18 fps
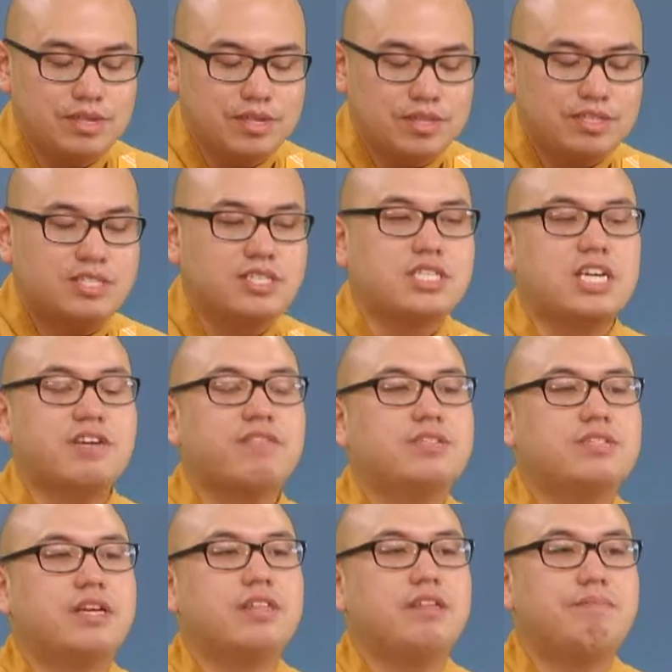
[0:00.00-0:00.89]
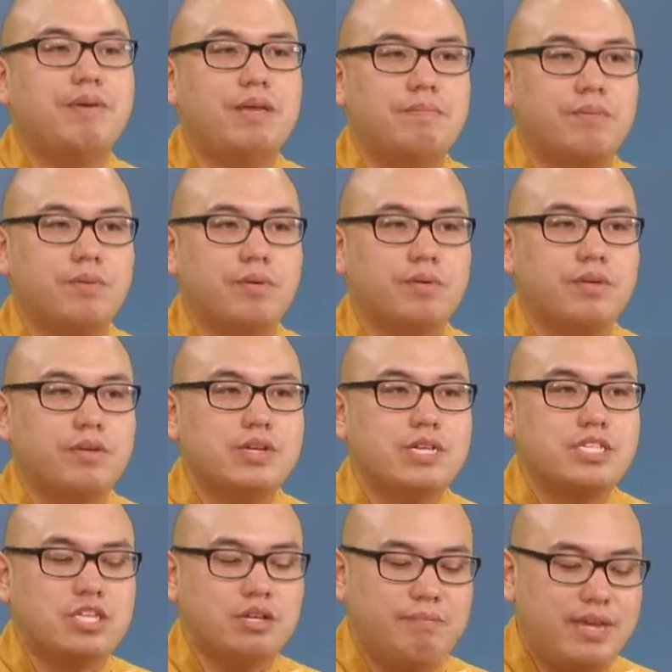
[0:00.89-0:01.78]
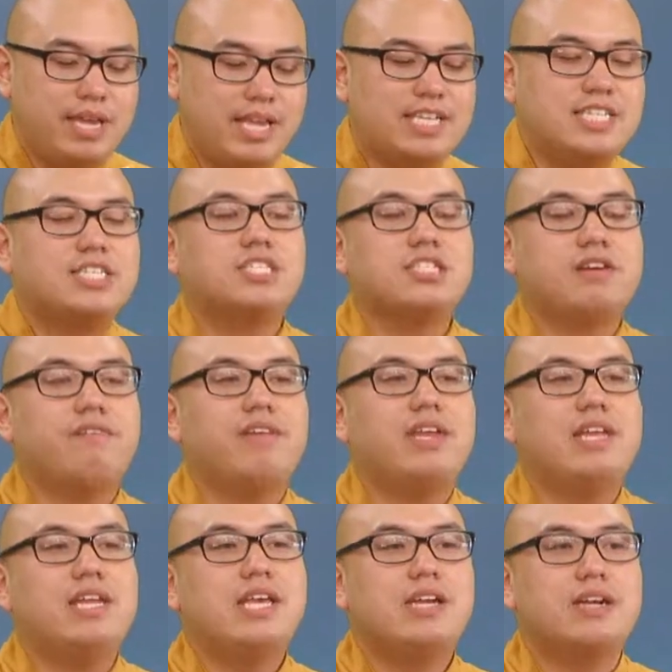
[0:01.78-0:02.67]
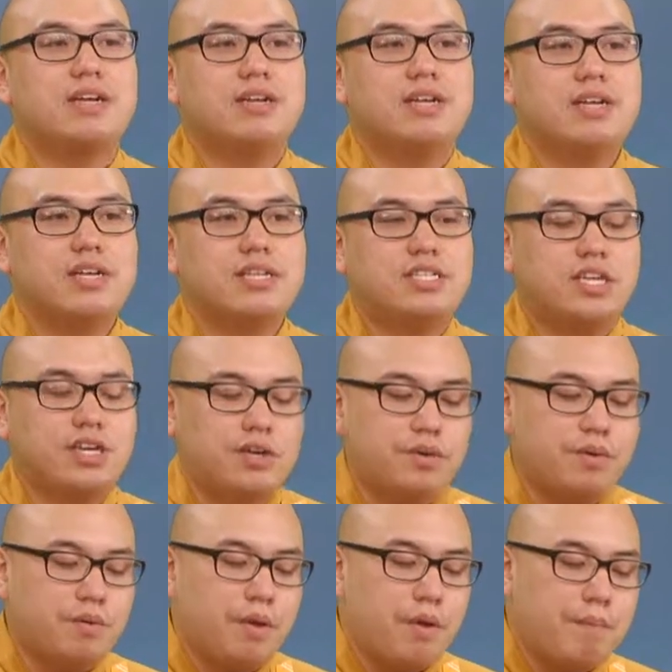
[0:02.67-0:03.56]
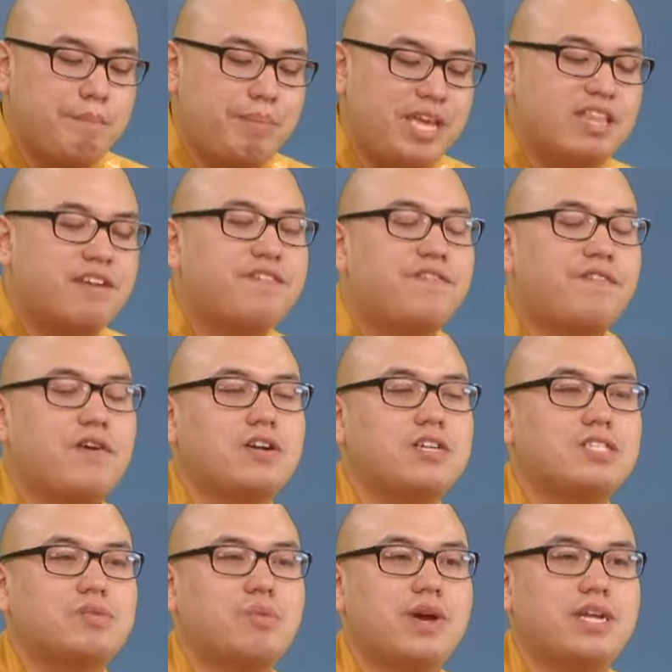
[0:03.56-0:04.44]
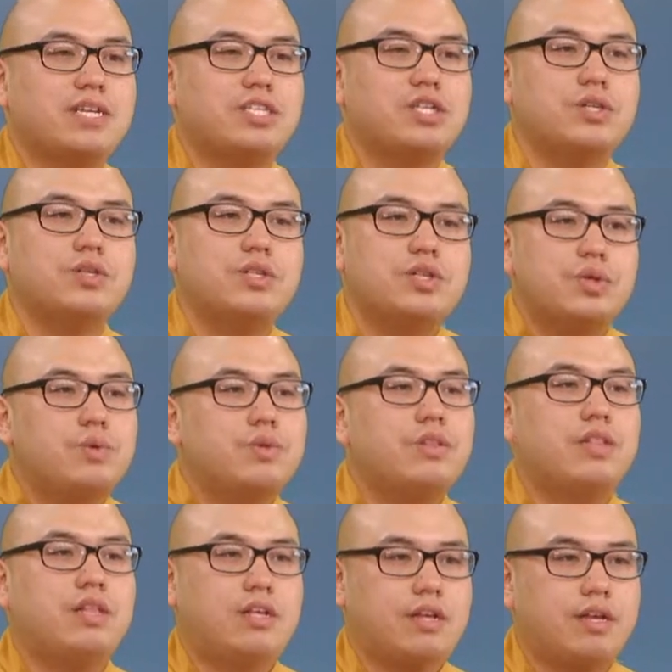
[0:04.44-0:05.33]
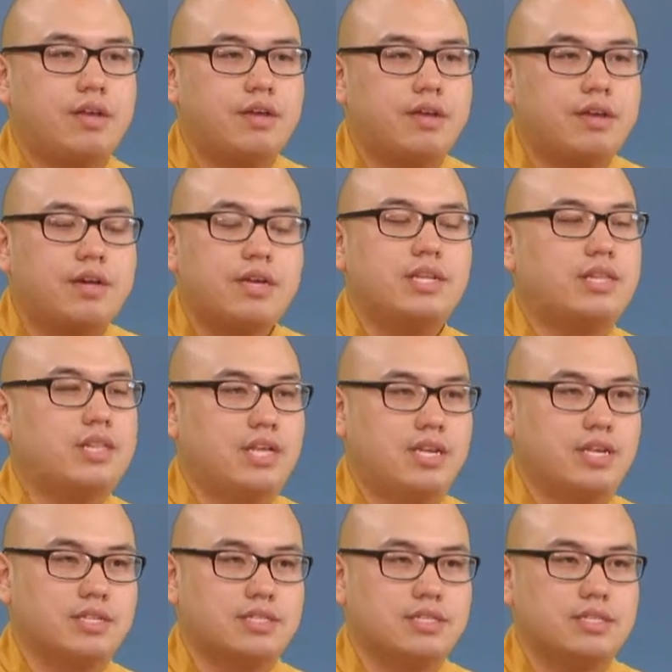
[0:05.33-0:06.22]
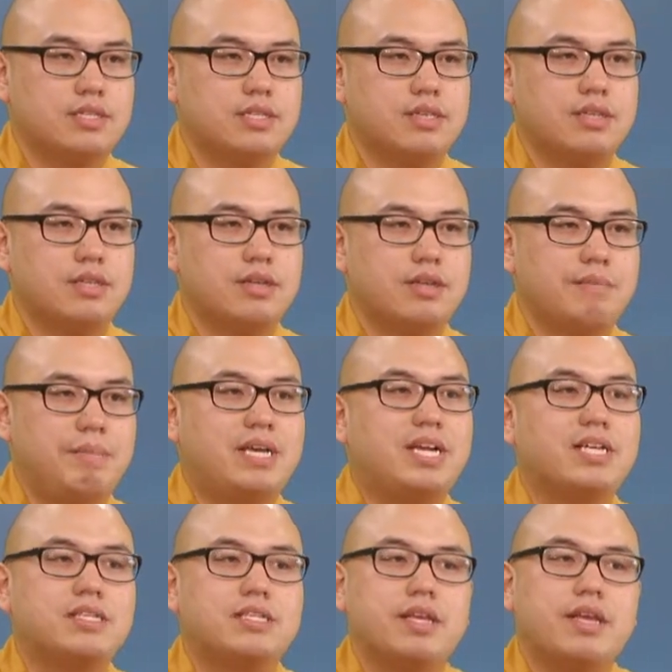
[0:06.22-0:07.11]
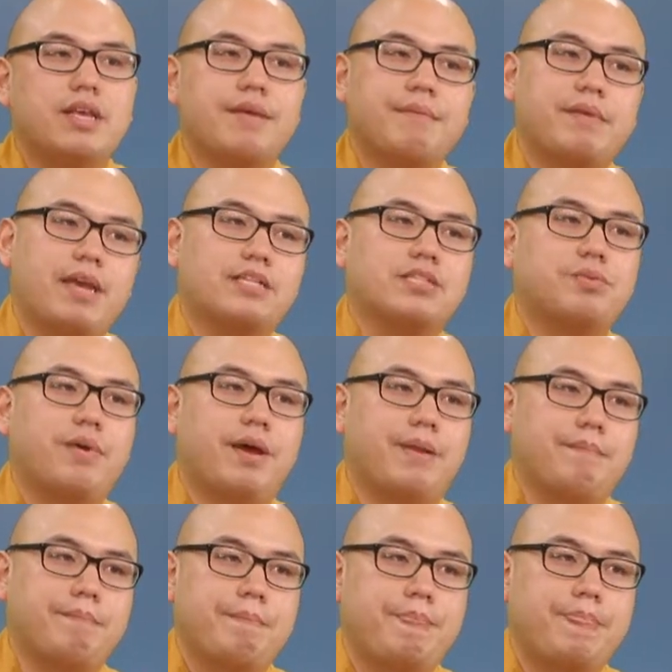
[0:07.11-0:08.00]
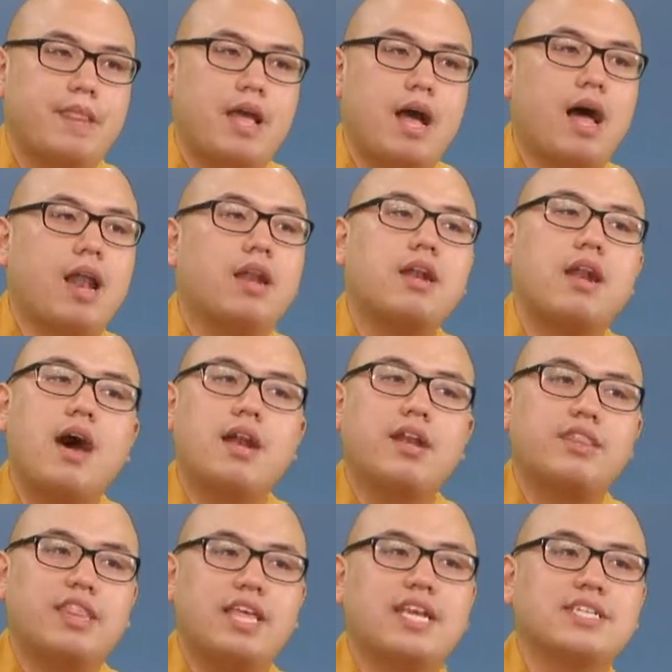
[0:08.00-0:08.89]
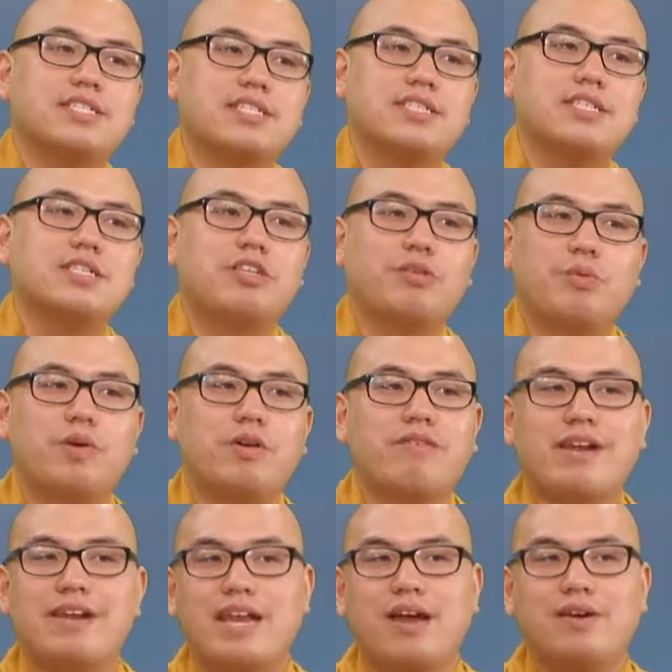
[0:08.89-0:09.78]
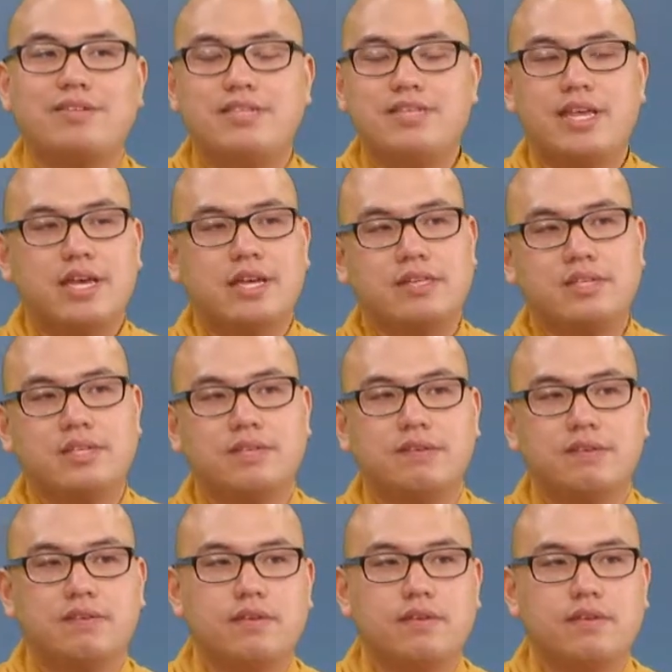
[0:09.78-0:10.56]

service other people, to be a servant leader, to be the first one to do good things. Because guess what? A lot of things in this world right now is negative.